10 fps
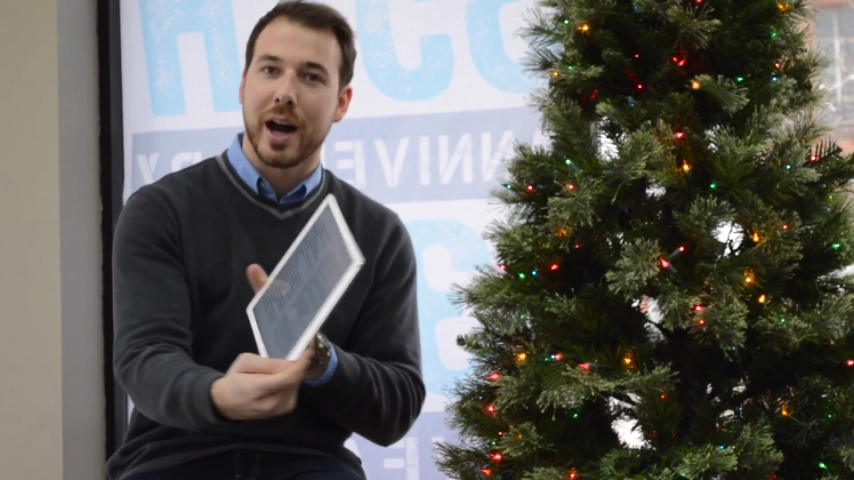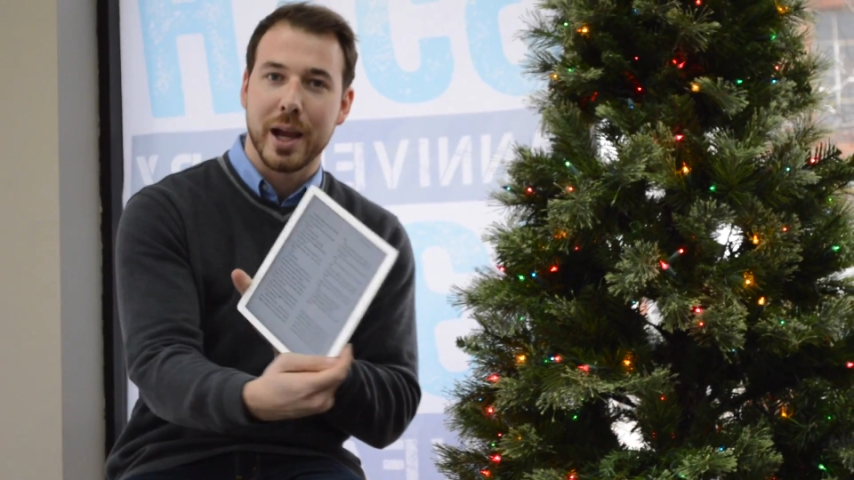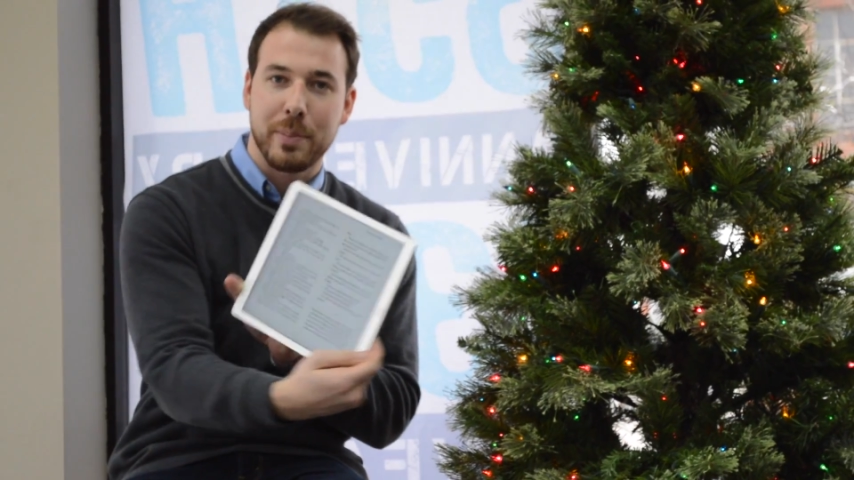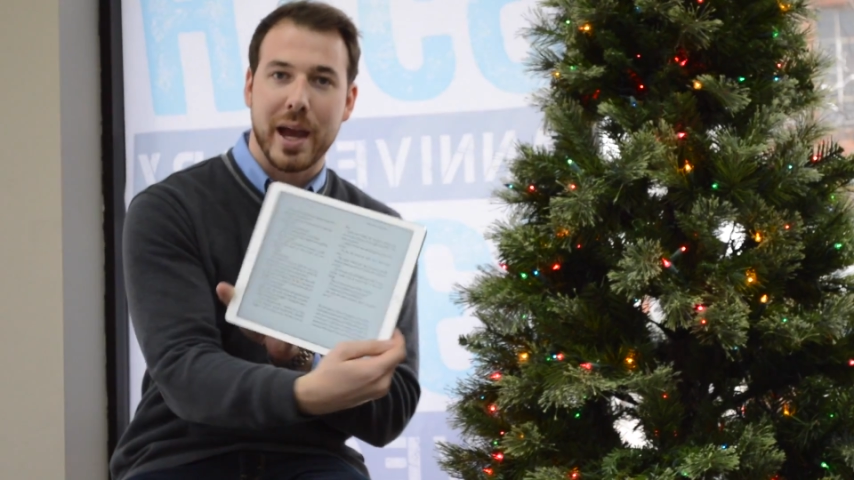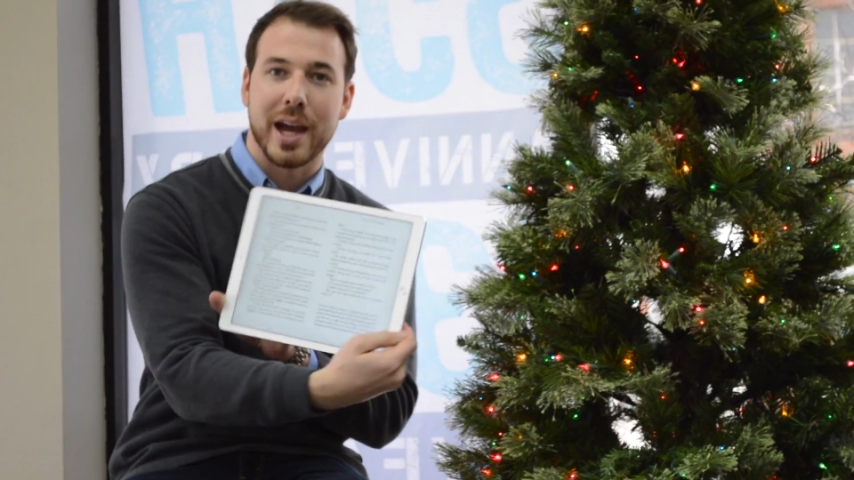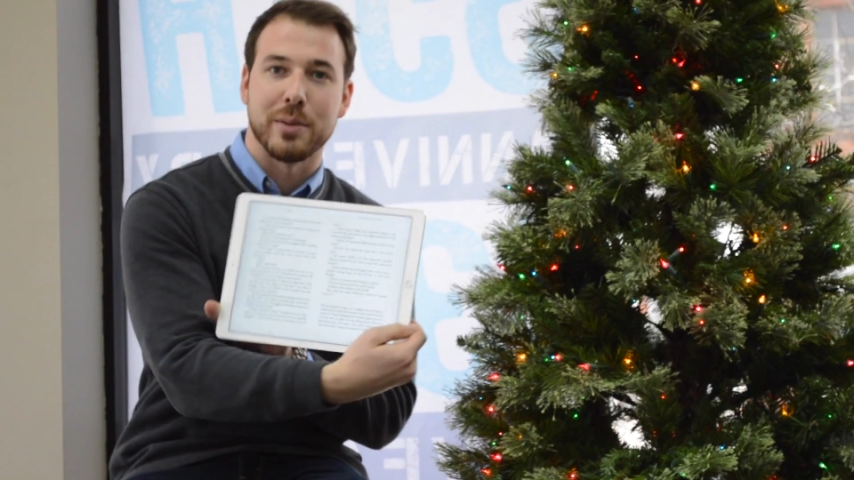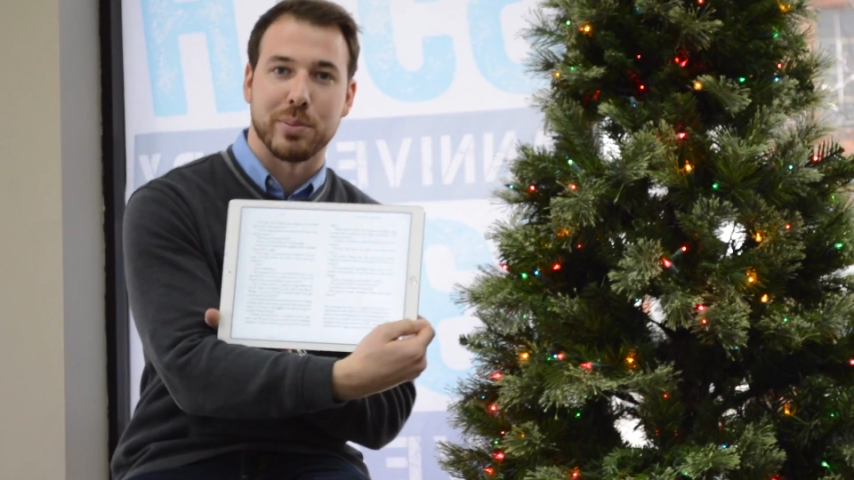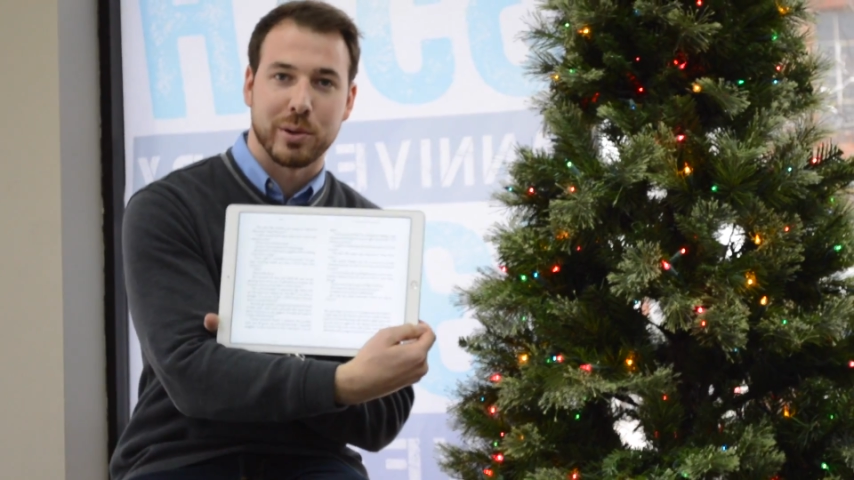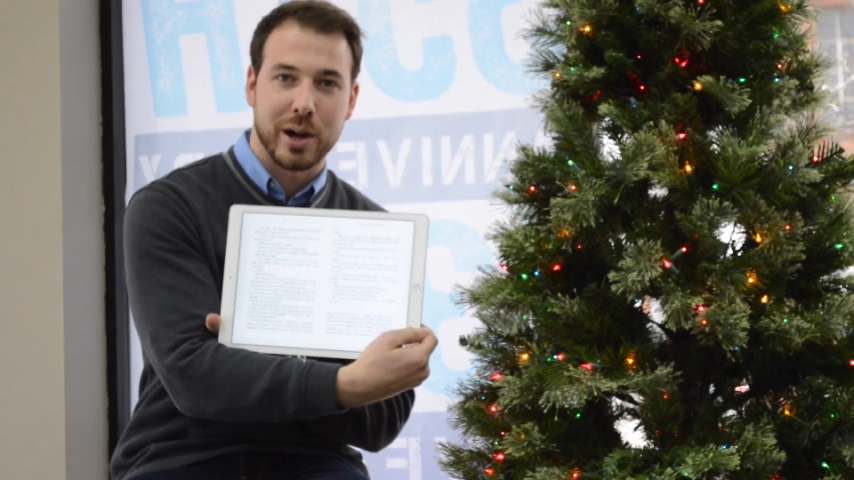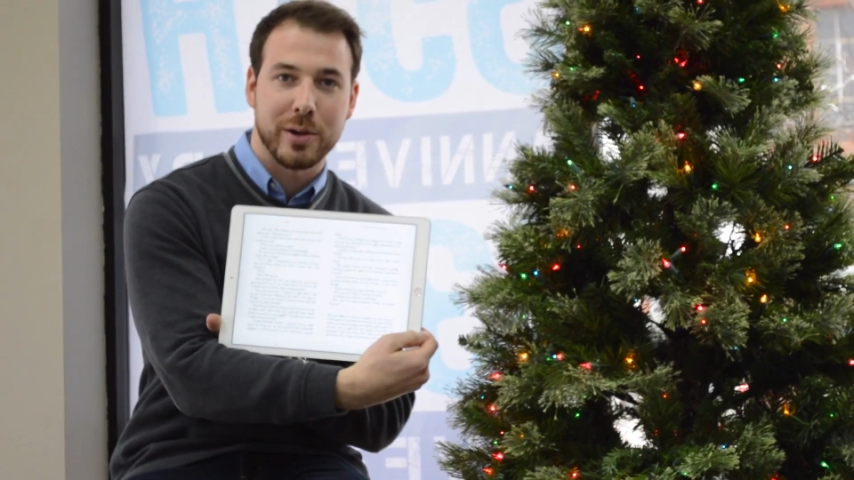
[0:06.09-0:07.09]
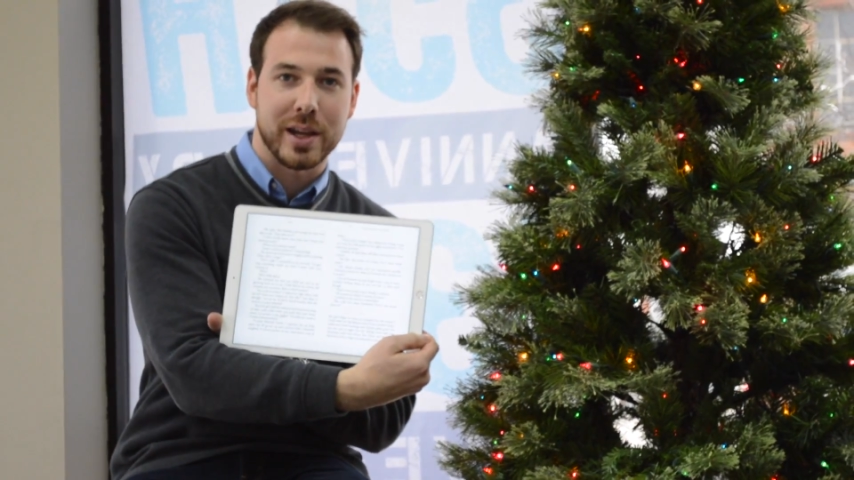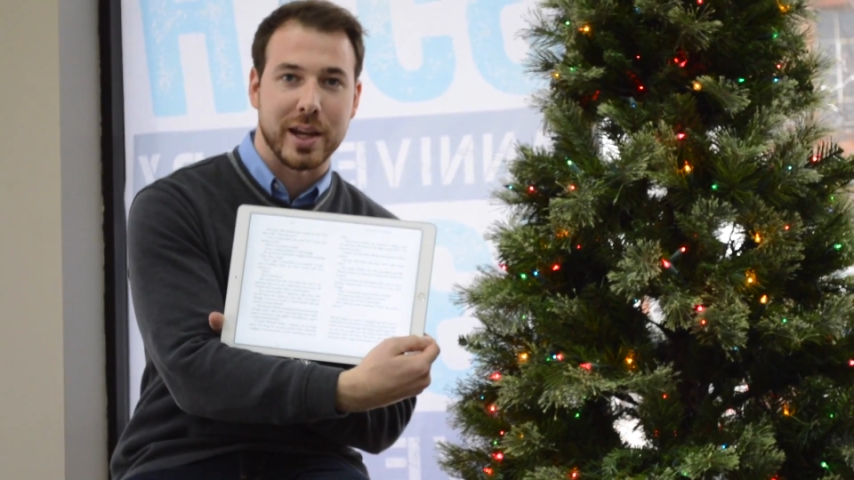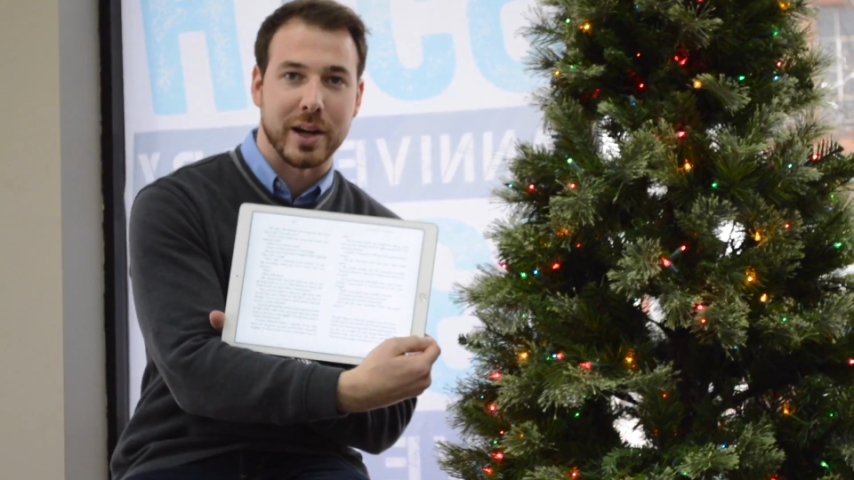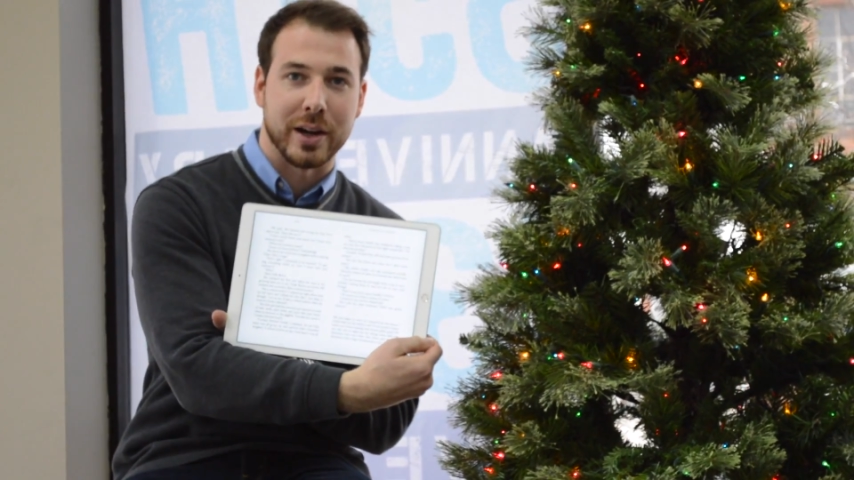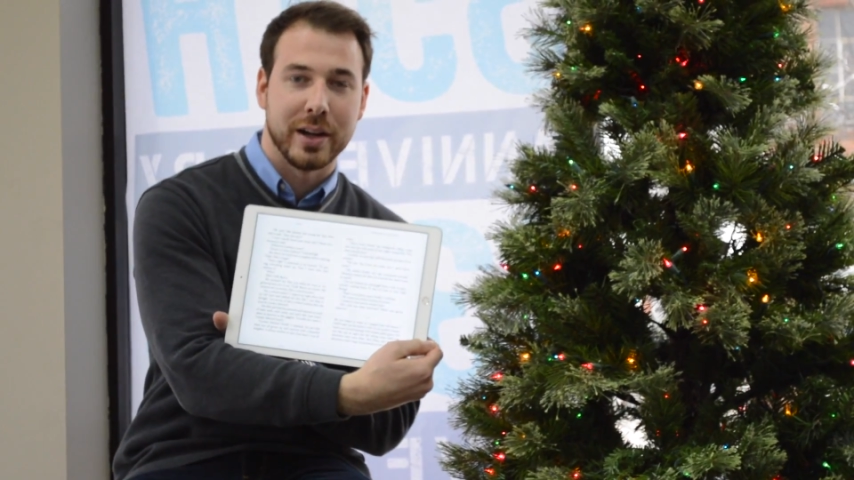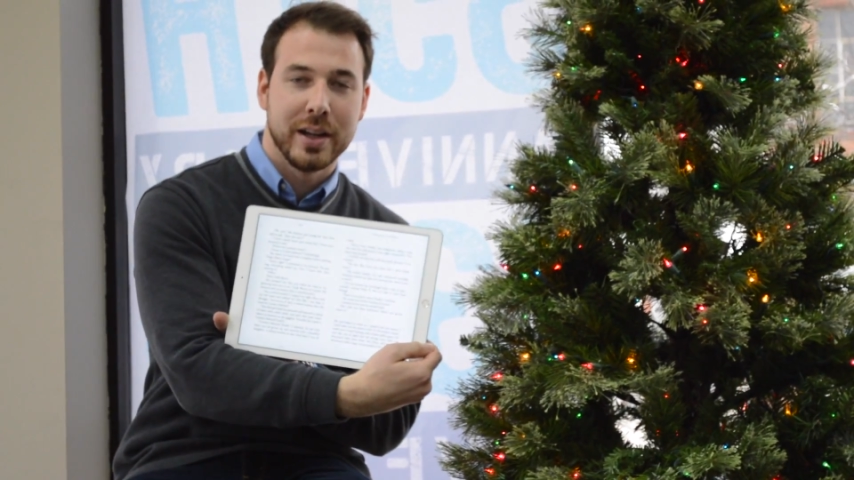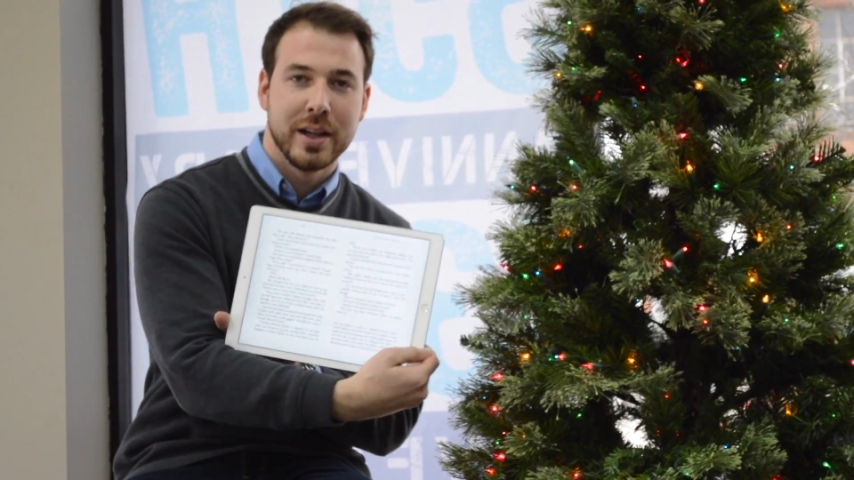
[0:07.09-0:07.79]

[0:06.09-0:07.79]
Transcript: iPad Pro here.